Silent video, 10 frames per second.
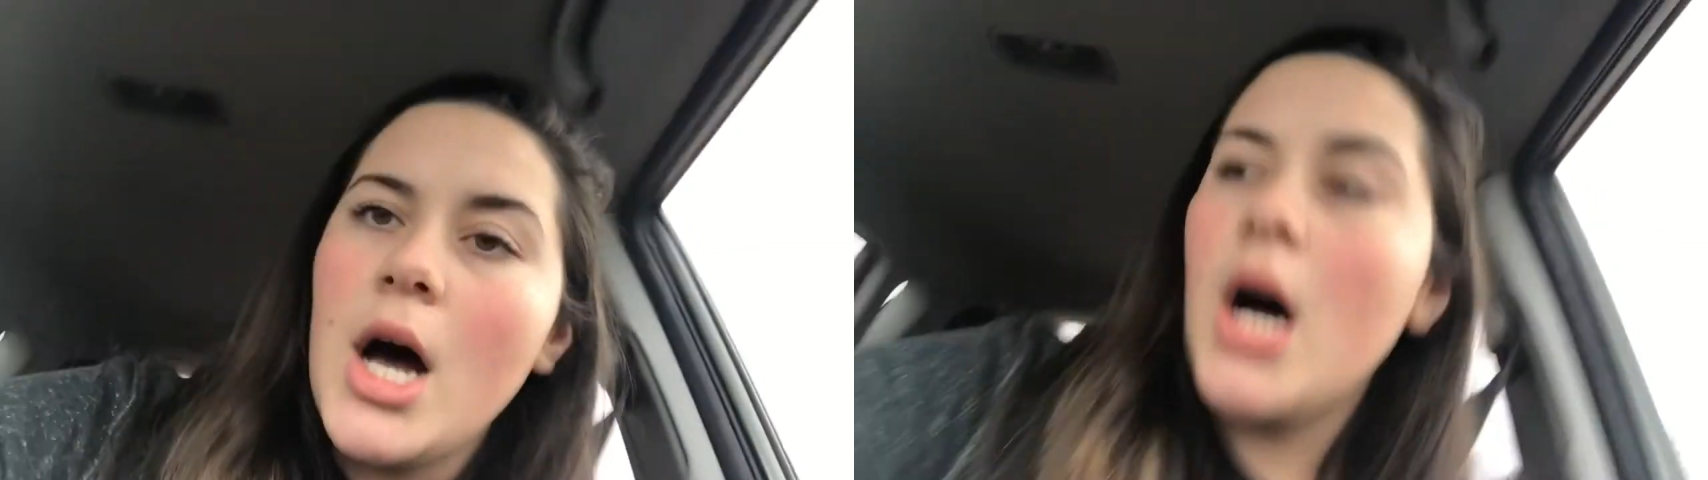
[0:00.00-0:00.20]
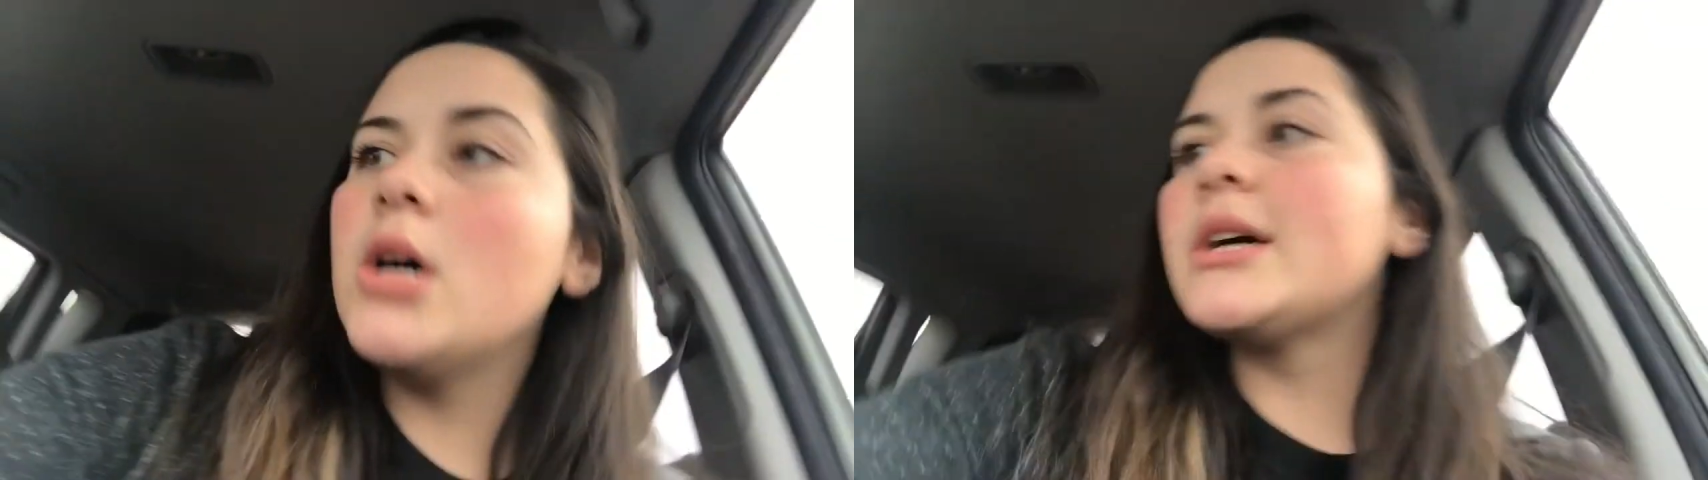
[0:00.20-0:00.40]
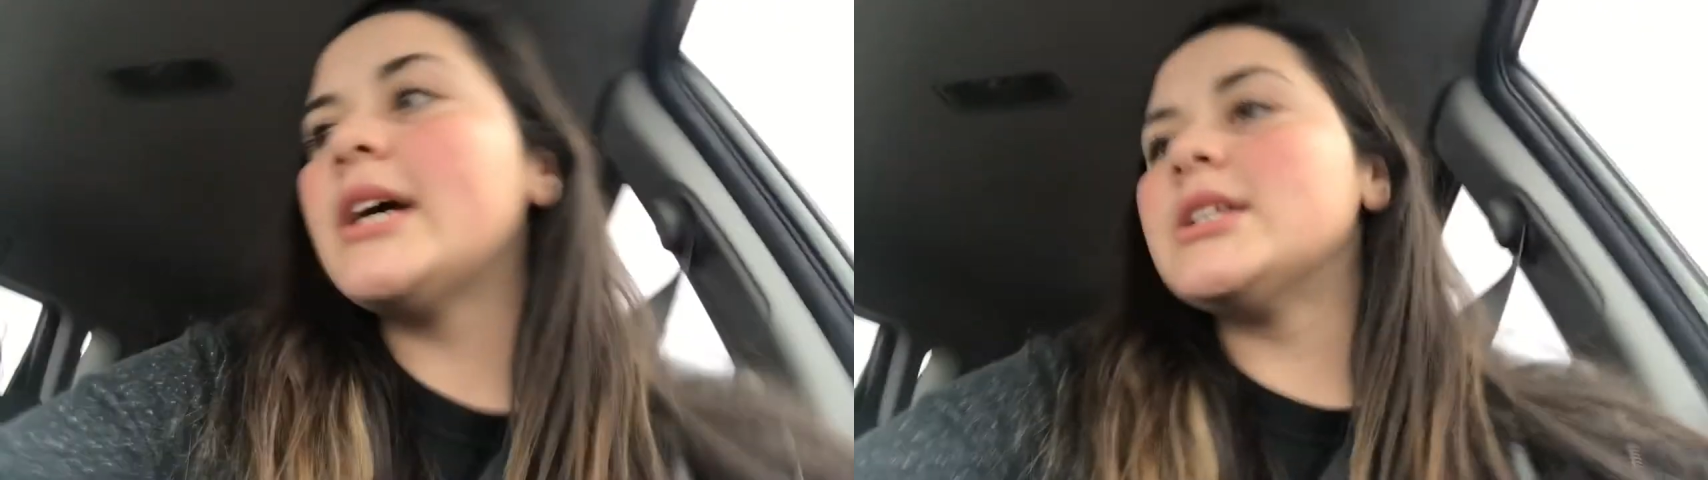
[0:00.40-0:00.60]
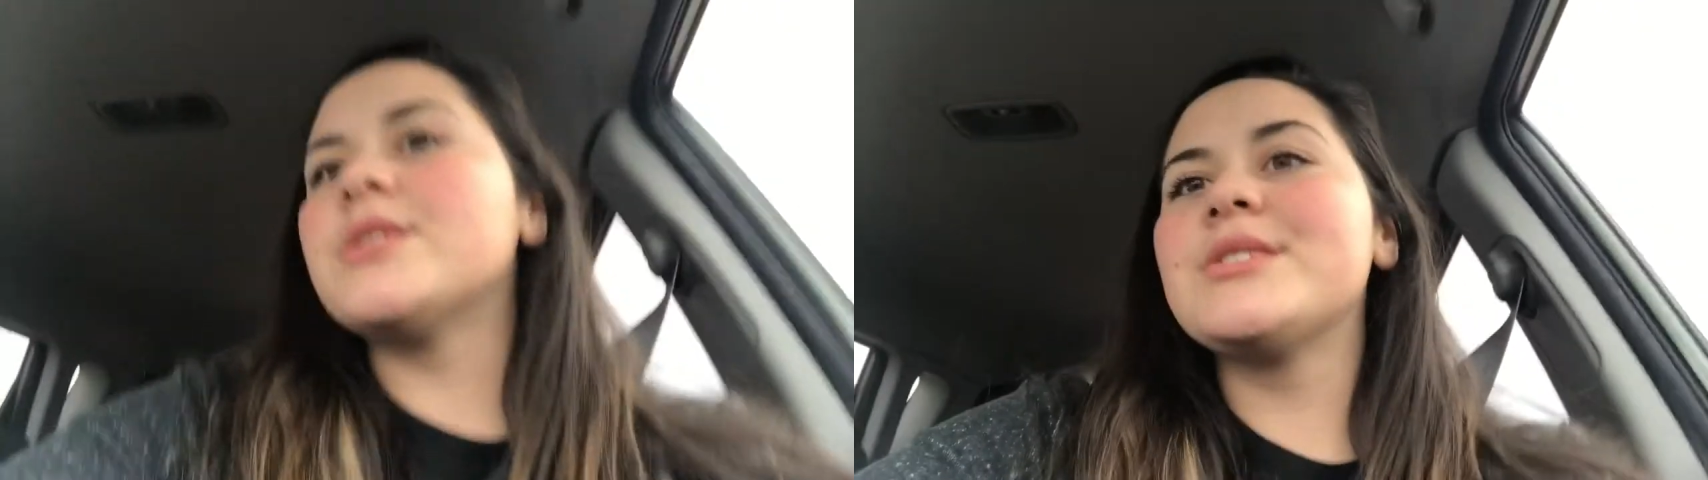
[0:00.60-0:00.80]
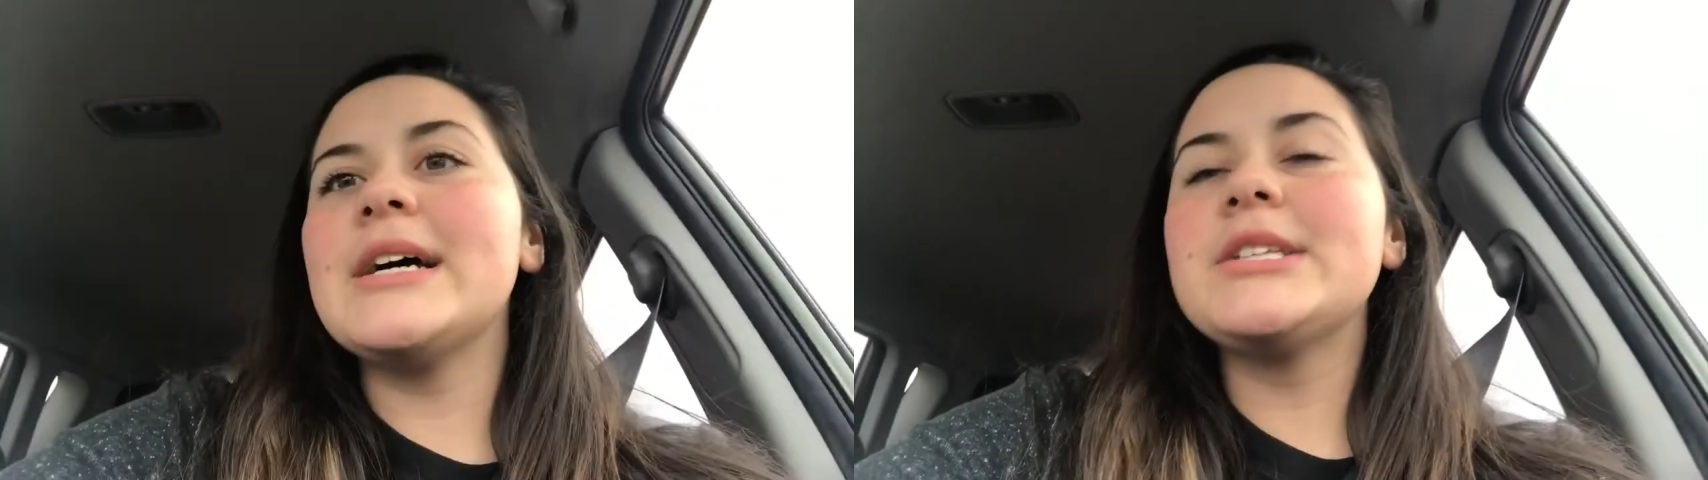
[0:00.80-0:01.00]
Okay, so
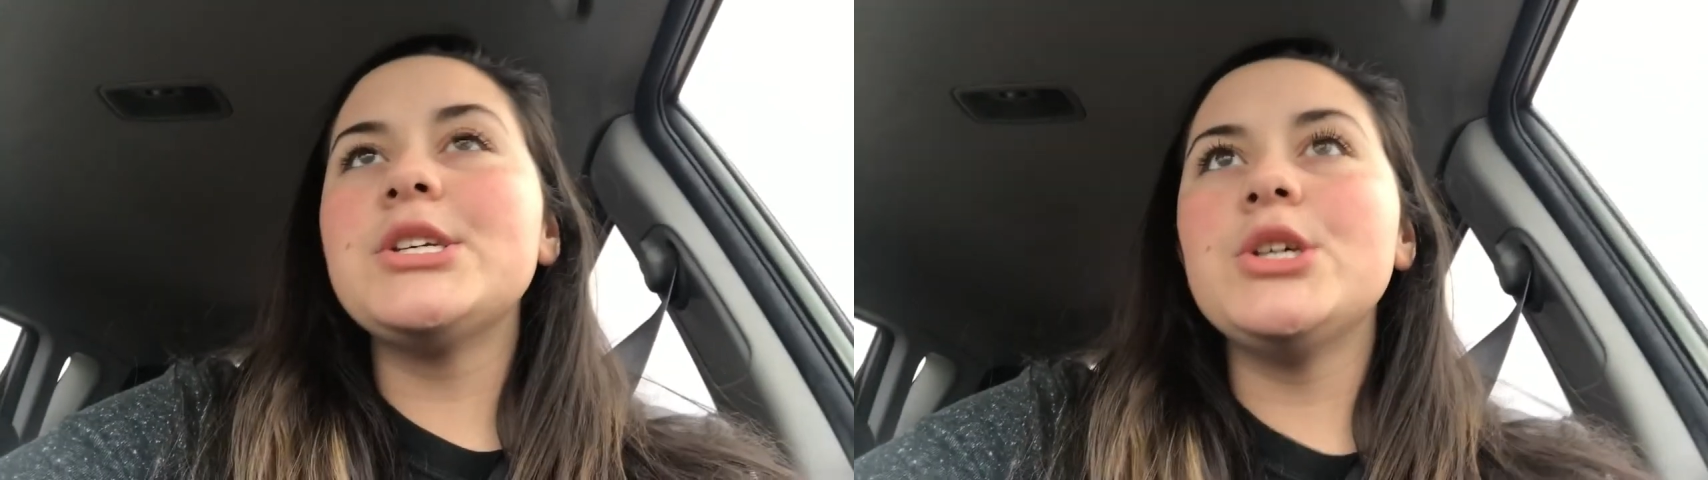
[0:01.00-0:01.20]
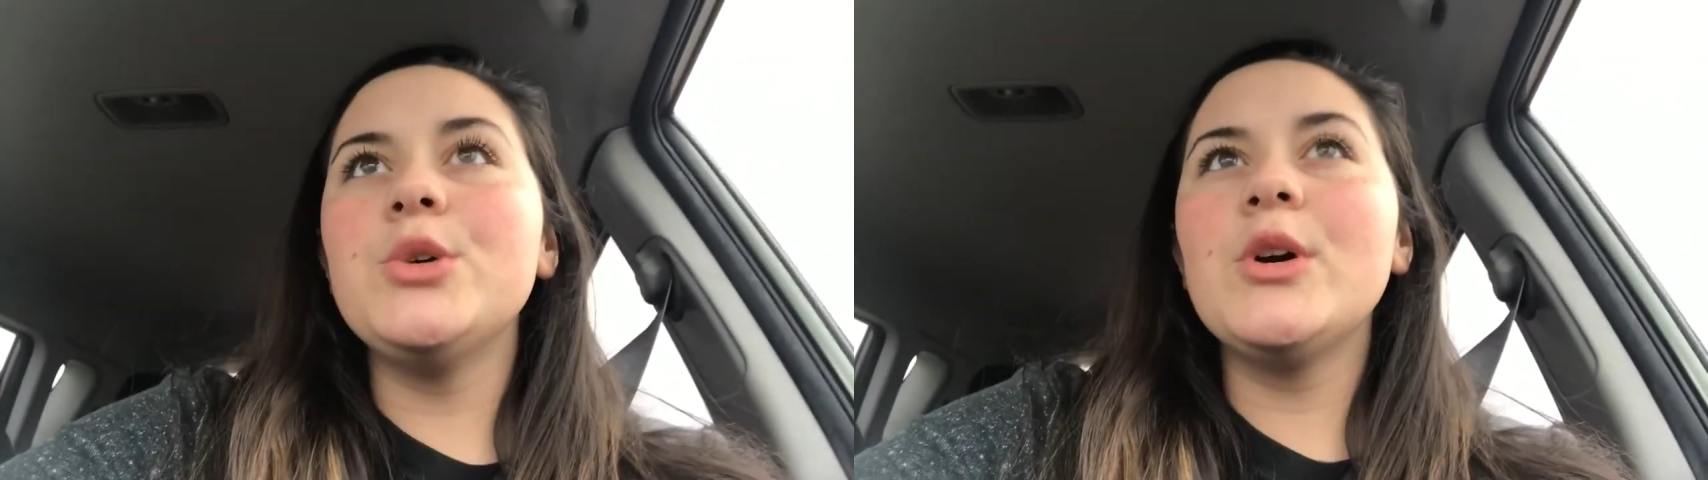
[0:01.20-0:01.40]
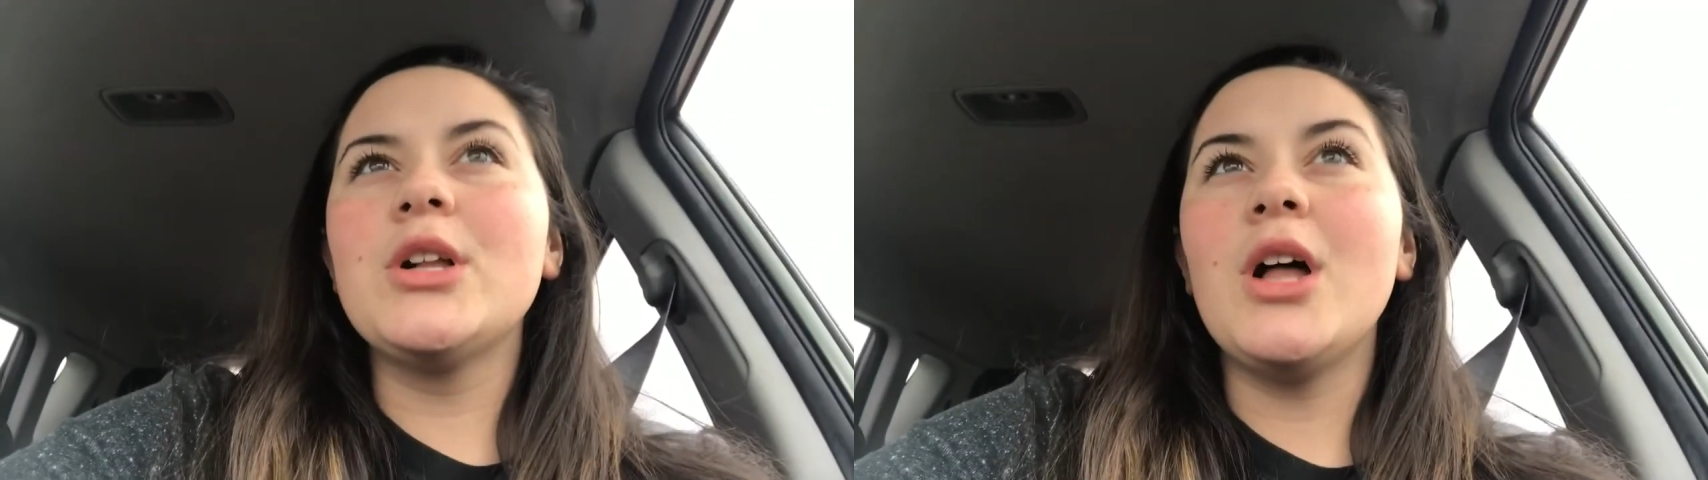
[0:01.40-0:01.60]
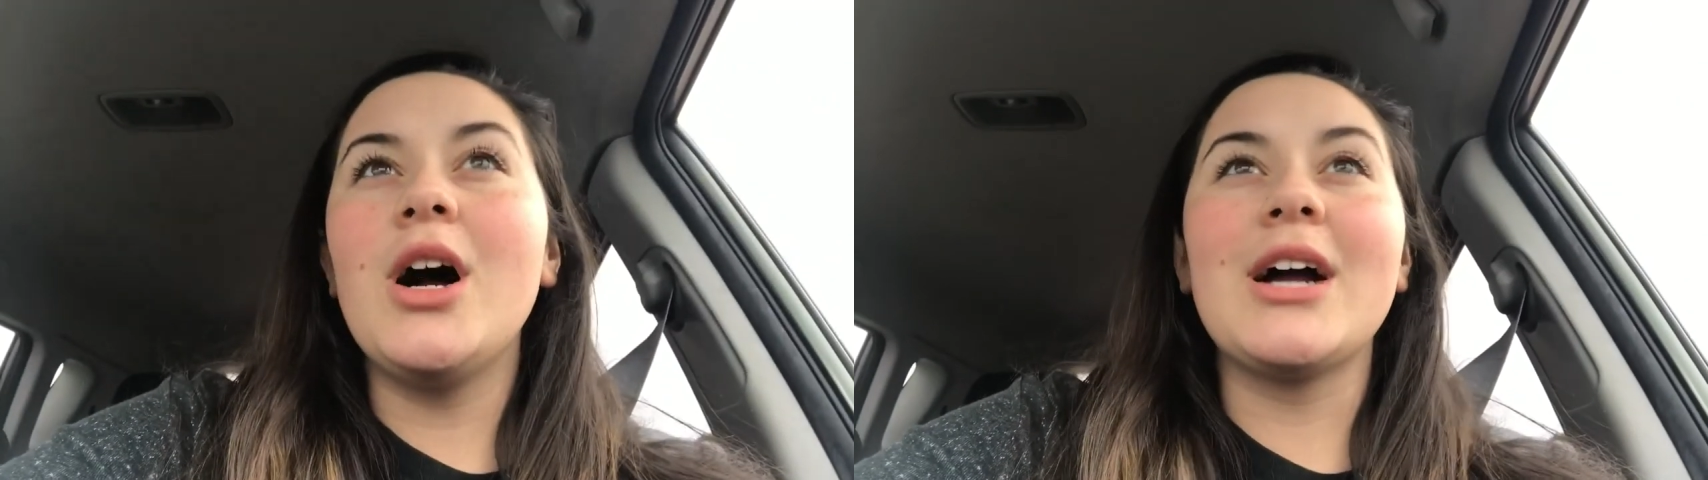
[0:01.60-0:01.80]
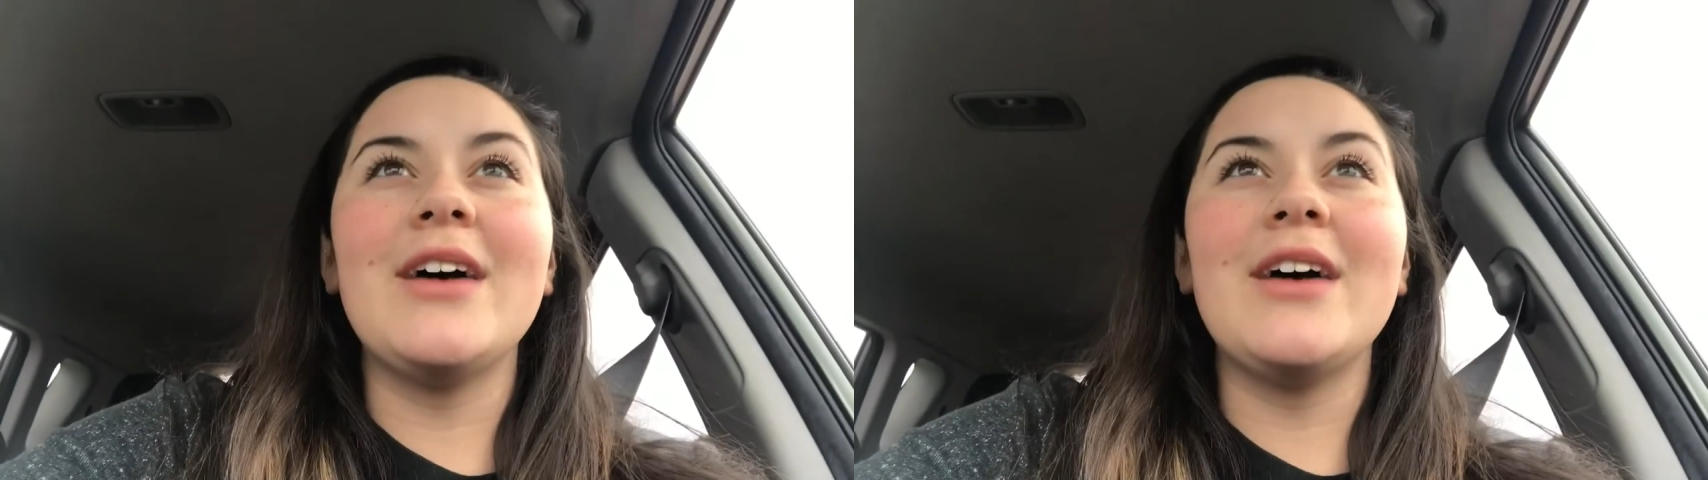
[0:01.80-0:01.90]
it's like 2:00.